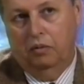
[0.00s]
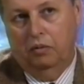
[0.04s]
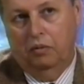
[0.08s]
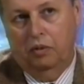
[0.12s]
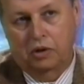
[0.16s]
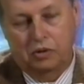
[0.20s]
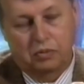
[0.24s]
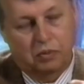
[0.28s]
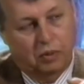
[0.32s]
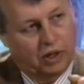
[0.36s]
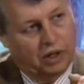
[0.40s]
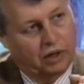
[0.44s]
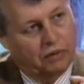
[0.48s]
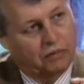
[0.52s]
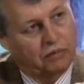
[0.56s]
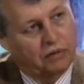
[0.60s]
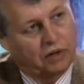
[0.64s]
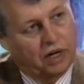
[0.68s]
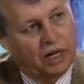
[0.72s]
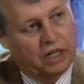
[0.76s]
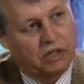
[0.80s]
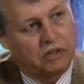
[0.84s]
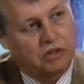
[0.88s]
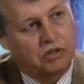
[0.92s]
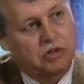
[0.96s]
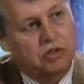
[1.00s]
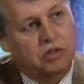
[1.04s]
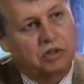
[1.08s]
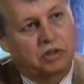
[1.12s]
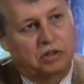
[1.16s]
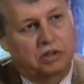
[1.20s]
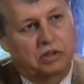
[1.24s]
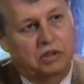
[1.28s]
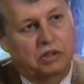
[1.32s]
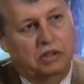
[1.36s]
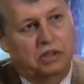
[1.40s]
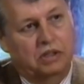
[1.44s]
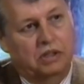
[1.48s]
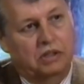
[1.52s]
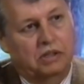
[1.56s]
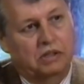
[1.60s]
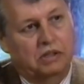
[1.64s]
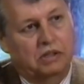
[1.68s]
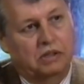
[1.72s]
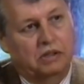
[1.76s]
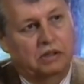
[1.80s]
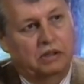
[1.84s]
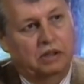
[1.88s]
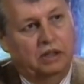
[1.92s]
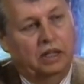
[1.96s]
was one of Wright's
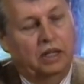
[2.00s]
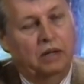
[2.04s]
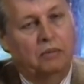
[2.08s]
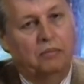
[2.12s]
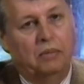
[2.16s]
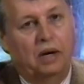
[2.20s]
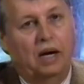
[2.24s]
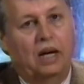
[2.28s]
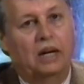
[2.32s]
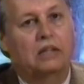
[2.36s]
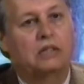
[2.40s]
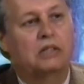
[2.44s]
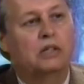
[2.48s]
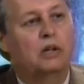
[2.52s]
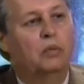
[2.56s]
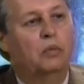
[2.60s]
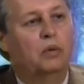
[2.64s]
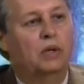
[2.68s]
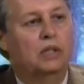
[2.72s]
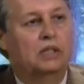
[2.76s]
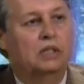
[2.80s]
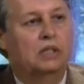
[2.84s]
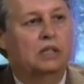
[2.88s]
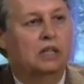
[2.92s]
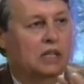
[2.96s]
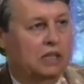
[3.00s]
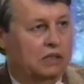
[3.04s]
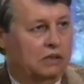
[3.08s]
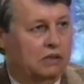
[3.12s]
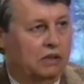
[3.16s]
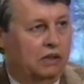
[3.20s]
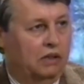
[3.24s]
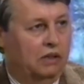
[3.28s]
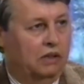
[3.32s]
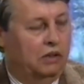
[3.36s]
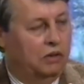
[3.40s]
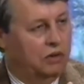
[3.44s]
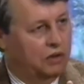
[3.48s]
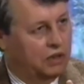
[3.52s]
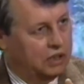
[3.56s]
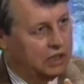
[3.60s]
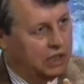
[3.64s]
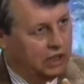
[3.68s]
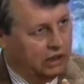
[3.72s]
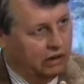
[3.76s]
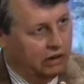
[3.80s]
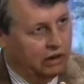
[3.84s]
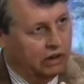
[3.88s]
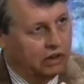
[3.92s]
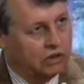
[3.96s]
churches in Madison, Wisconsin, a
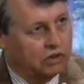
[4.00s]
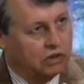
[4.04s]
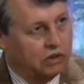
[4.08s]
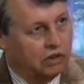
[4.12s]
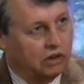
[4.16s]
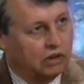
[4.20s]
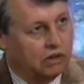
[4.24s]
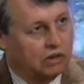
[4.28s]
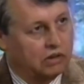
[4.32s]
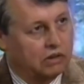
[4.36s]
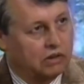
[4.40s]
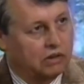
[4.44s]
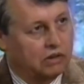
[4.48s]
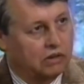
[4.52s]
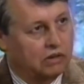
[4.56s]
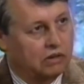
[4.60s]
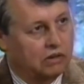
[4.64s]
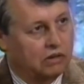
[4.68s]
Unitarian church.